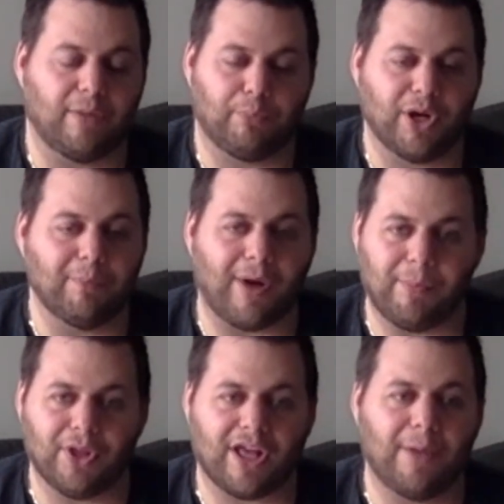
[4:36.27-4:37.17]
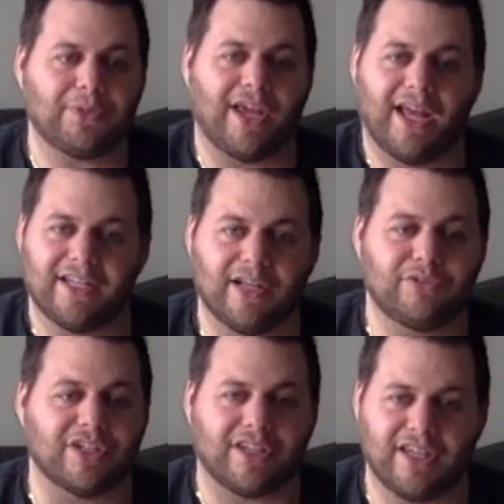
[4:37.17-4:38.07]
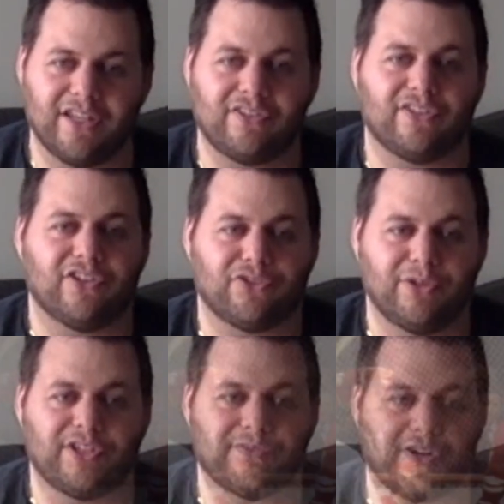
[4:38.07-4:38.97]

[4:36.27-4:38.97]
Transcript: bring bubble gum to hand out to kids in the streets of